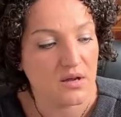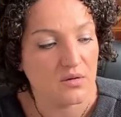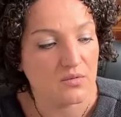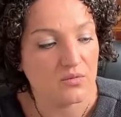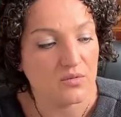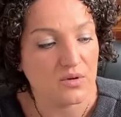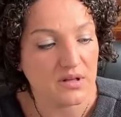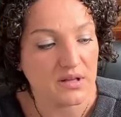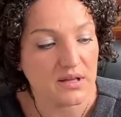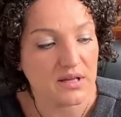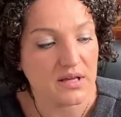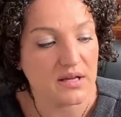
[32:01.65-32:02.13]

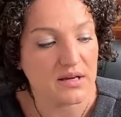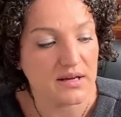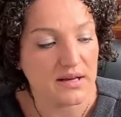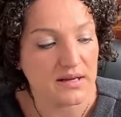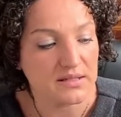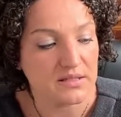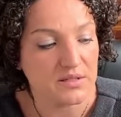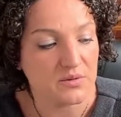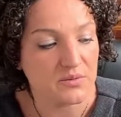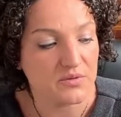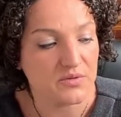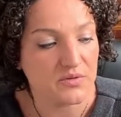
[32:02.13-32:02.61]
Really
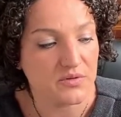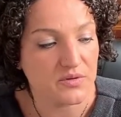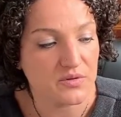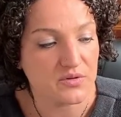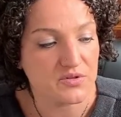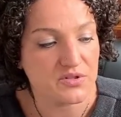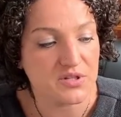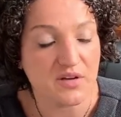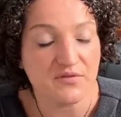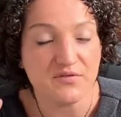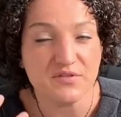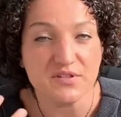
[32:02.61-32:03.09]
connecting with
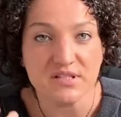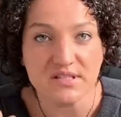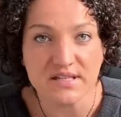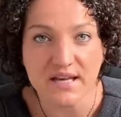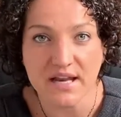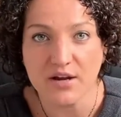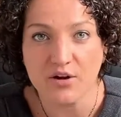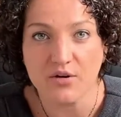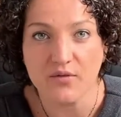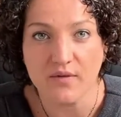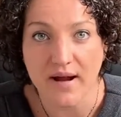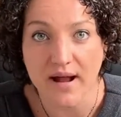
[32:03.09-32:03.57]
yourself and
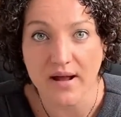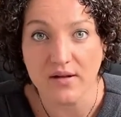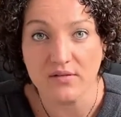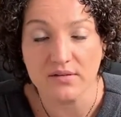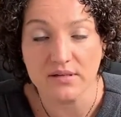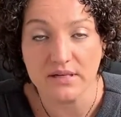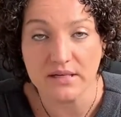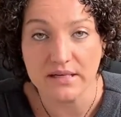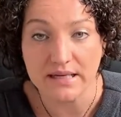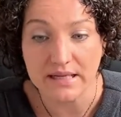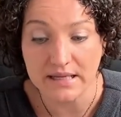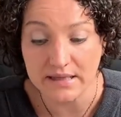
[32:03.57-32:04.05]
staying
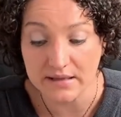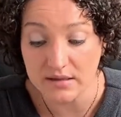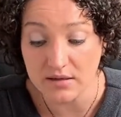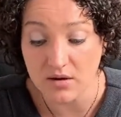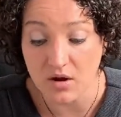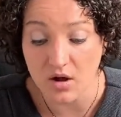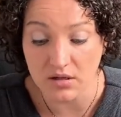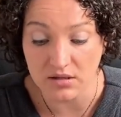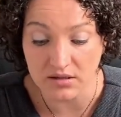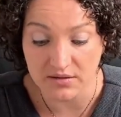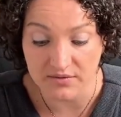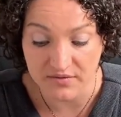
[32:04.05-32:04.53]
grounded in
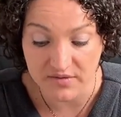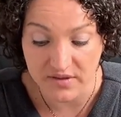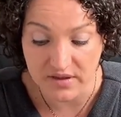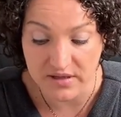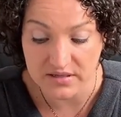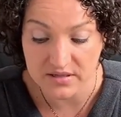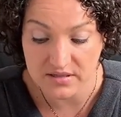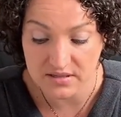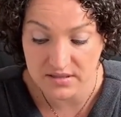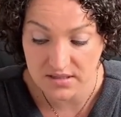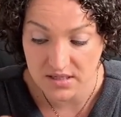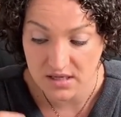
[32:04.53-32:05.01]
all of
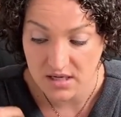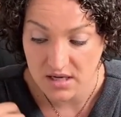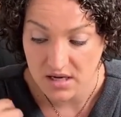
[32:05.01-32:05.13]
this.